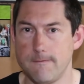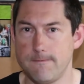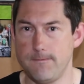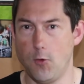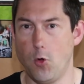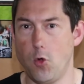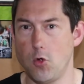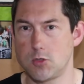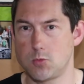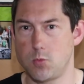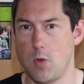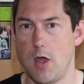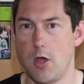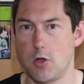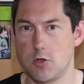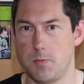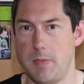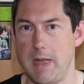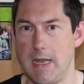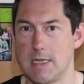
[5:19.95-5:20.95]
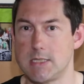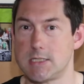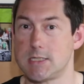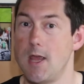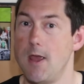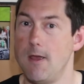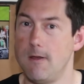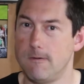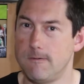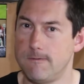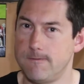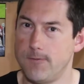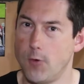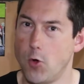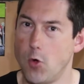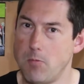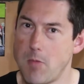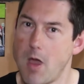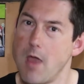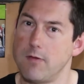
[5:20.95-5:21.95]
Forge World bits
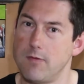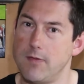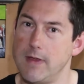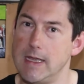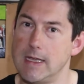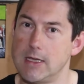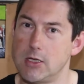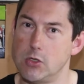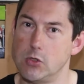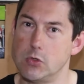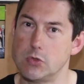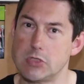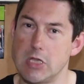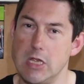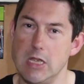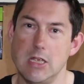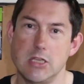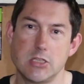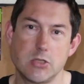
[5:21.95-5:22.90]
for my vehicles.